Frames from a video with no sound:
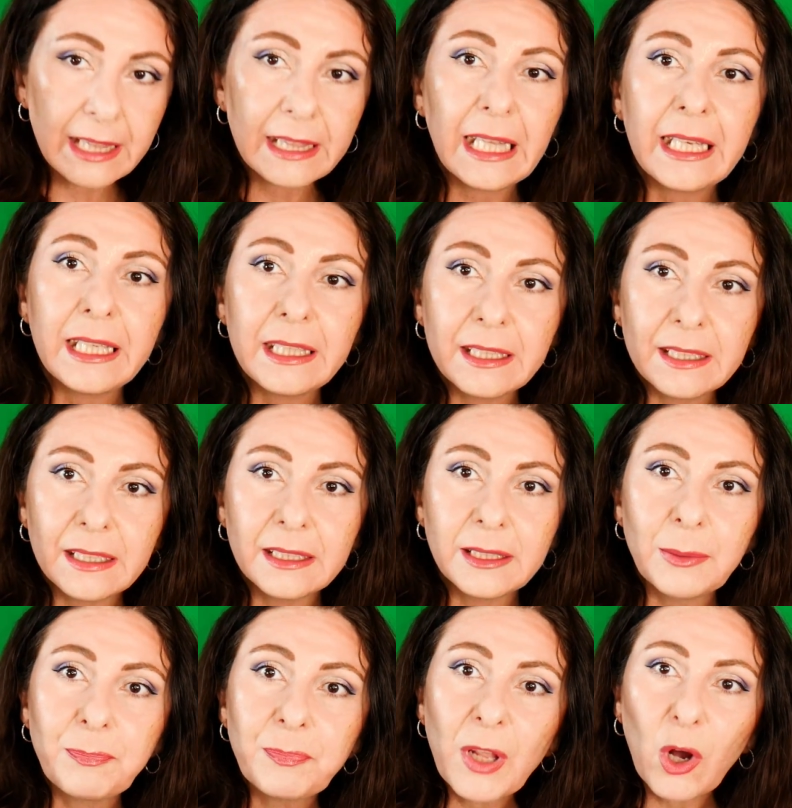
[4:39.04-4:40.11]
They
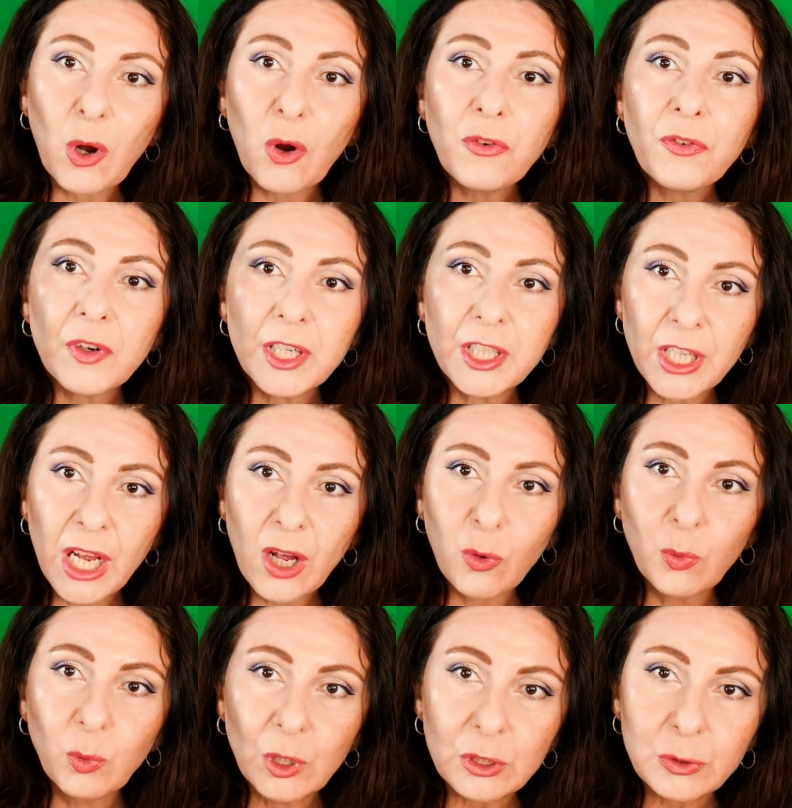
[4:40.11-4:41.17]
offer
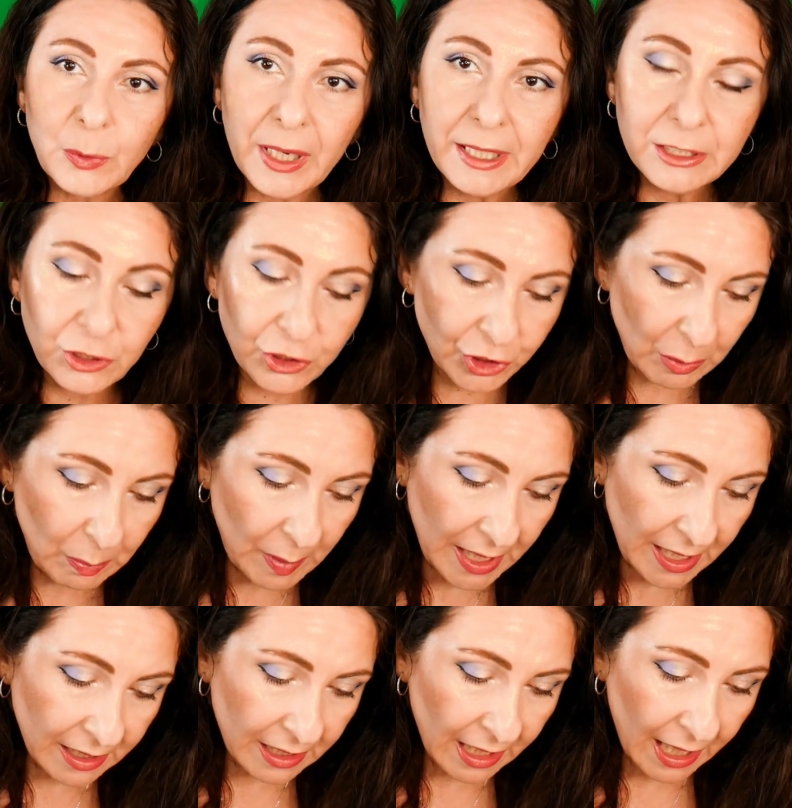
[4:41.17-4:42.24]
worldwide
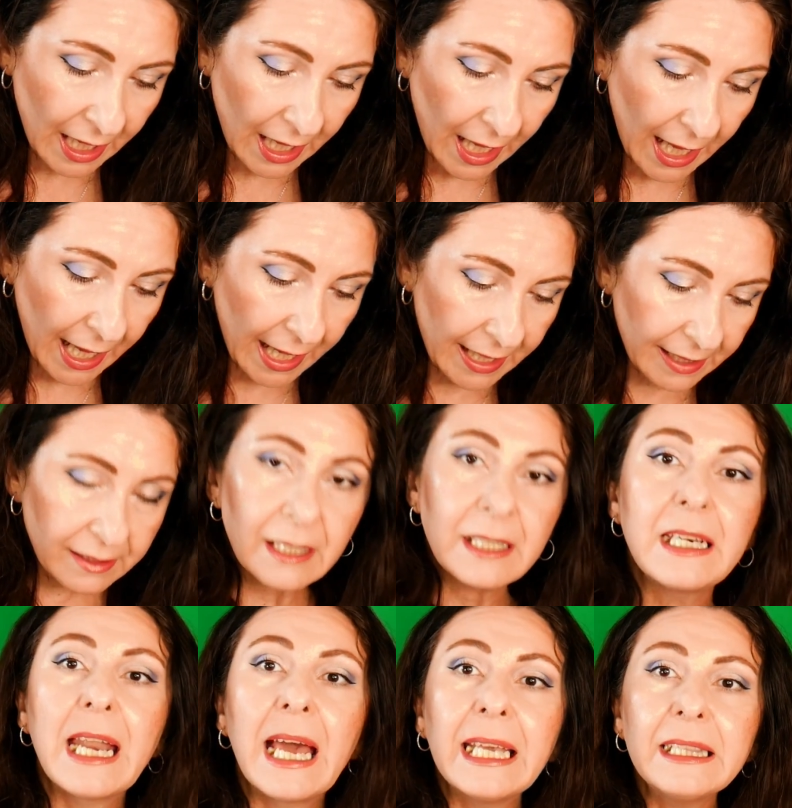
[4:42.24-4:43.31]
shipping and
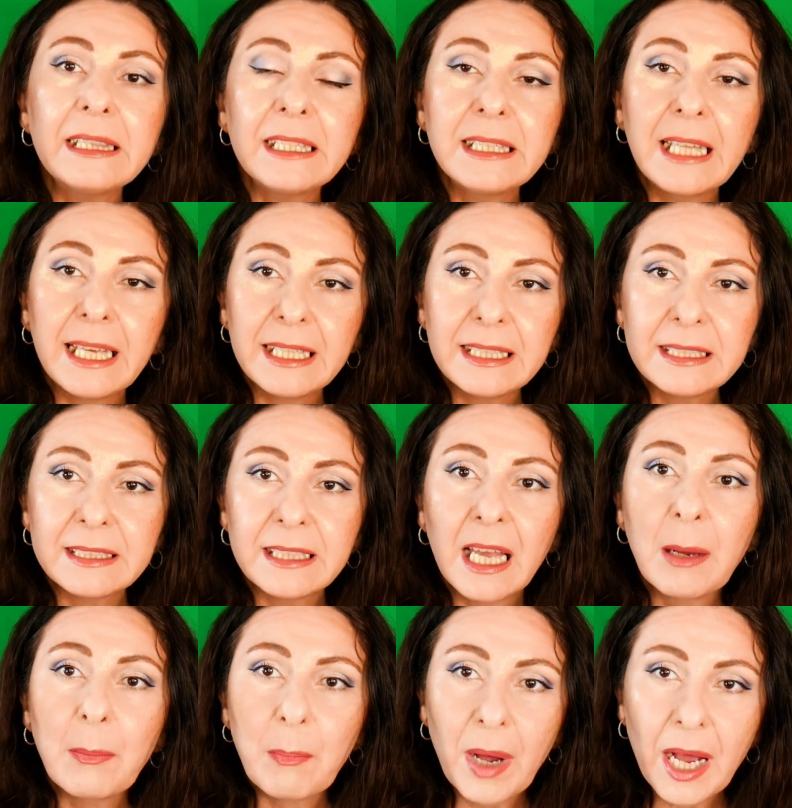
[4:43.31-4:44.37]
90 days
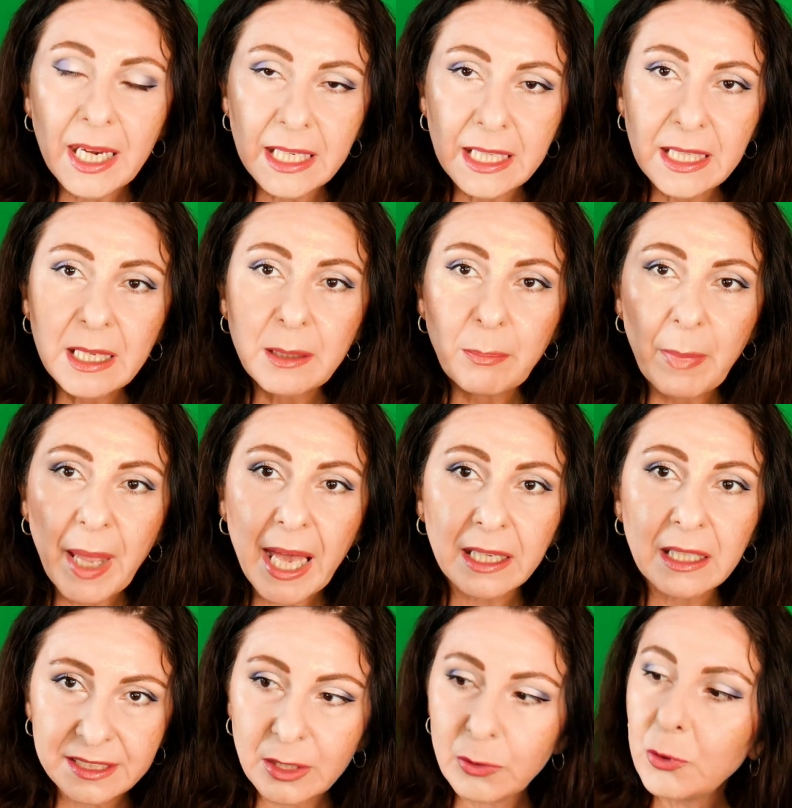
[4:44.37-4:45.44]
money
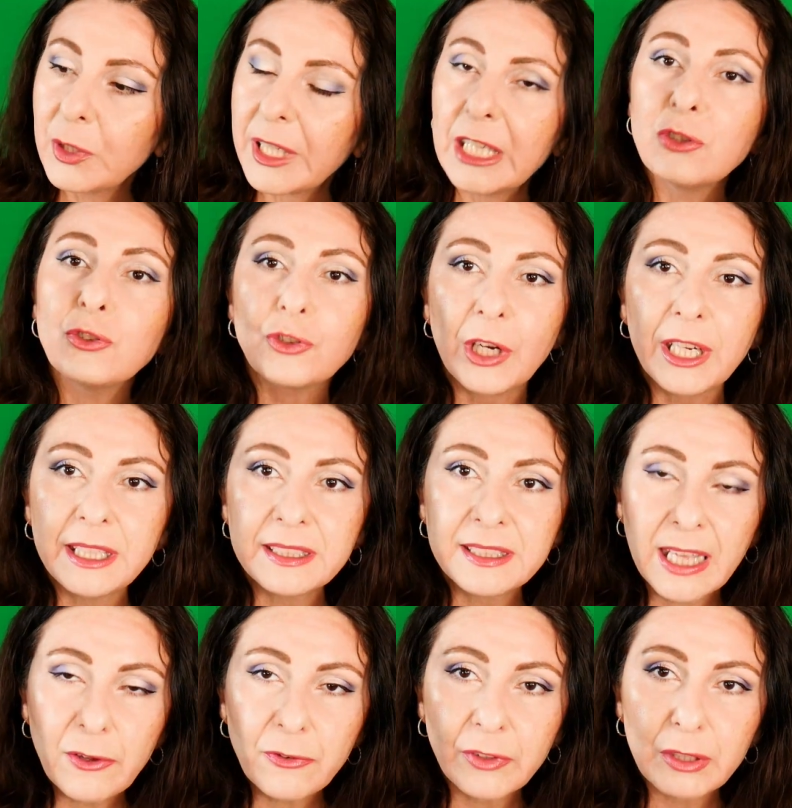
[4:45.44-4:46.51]
back, so you can try it
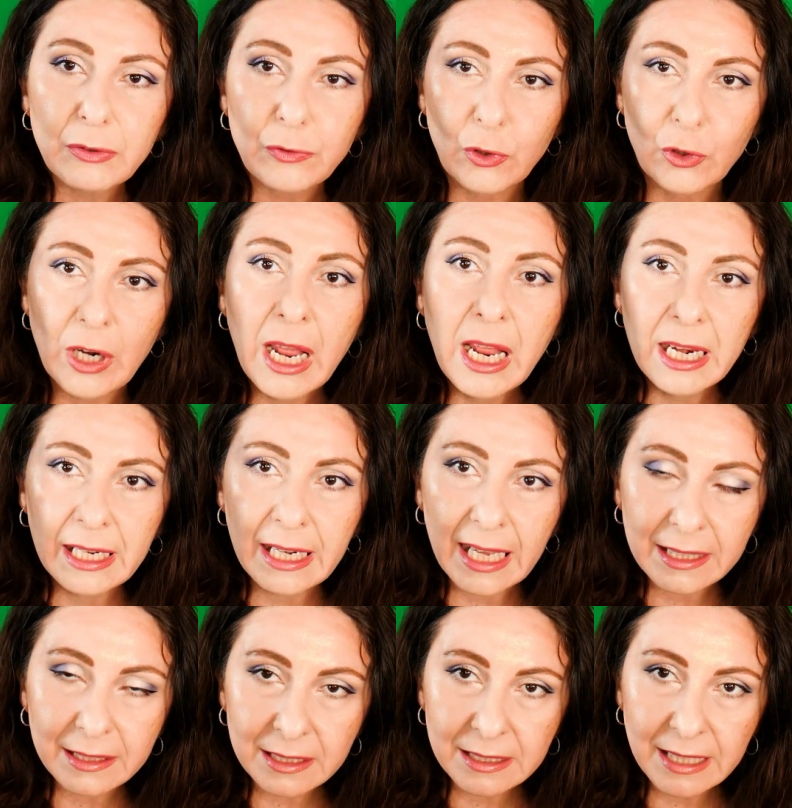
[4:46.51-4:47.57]
safely for
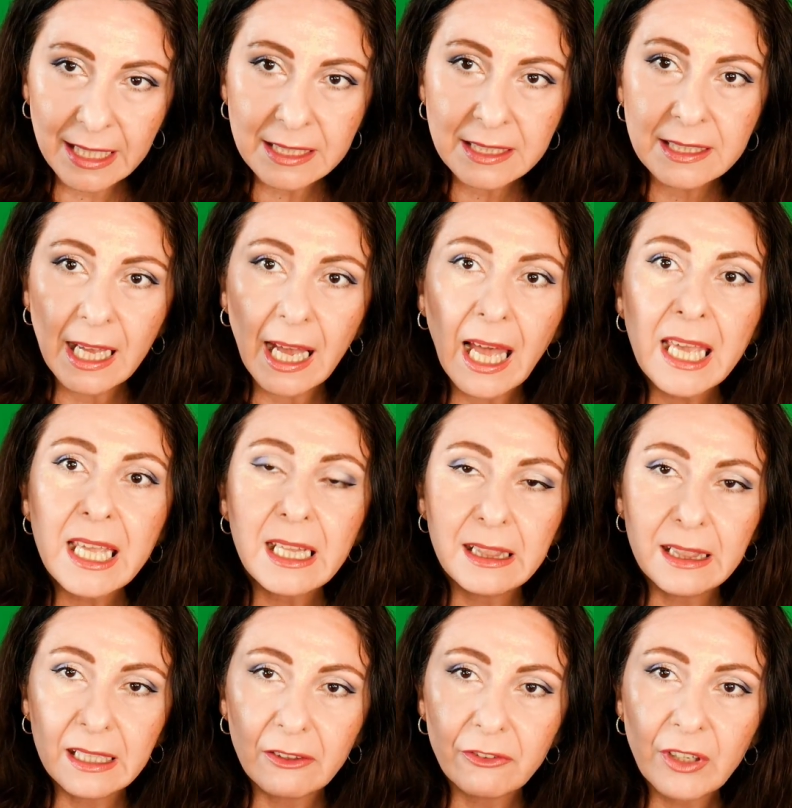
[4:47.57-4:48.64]
90 days. I
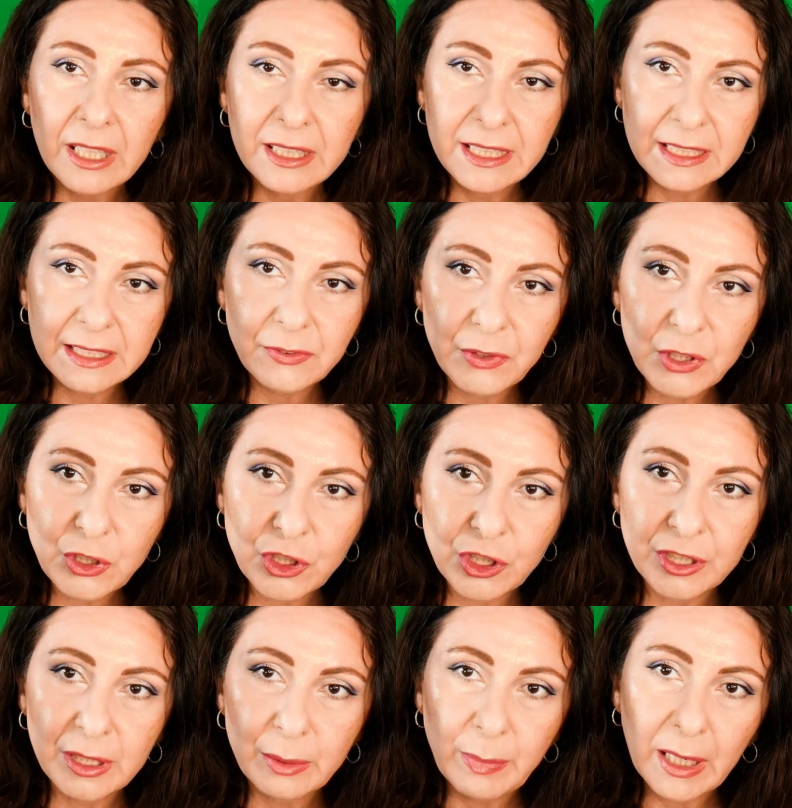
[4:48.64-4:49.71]
love this
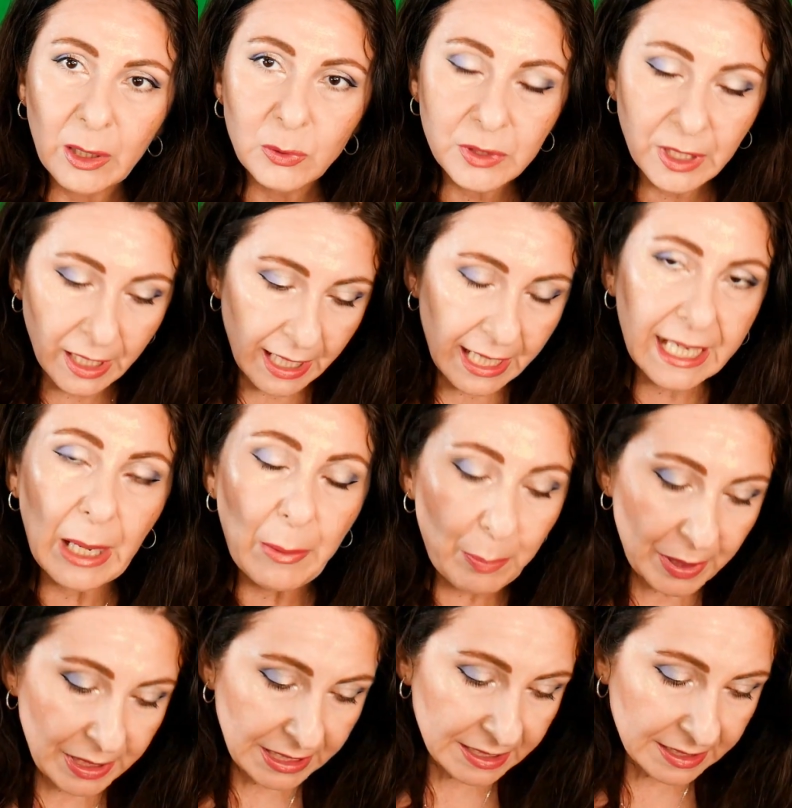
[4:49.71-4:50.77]
feature about
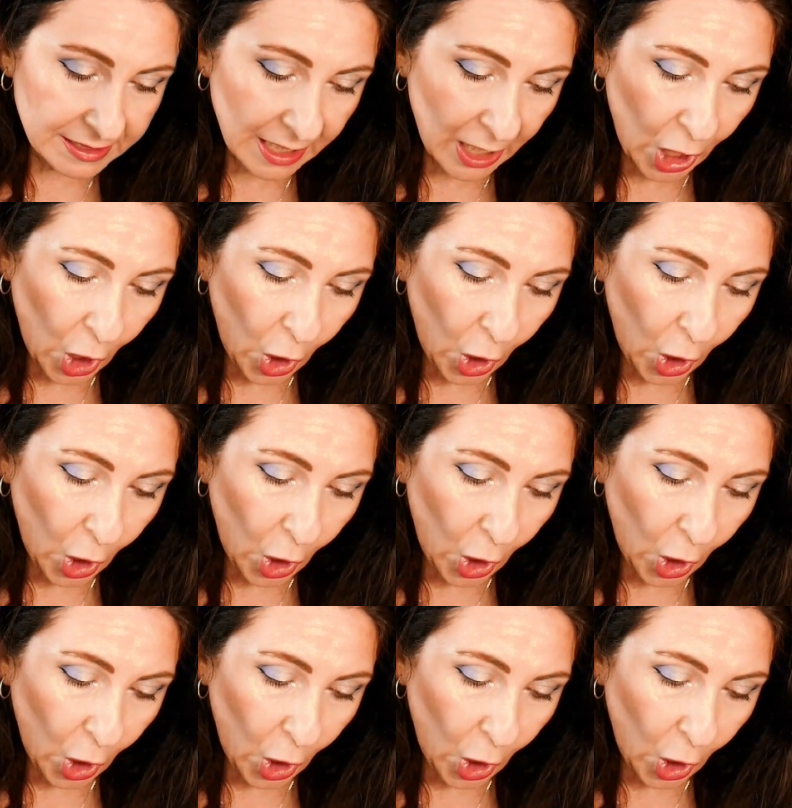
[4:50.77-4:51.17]
companies.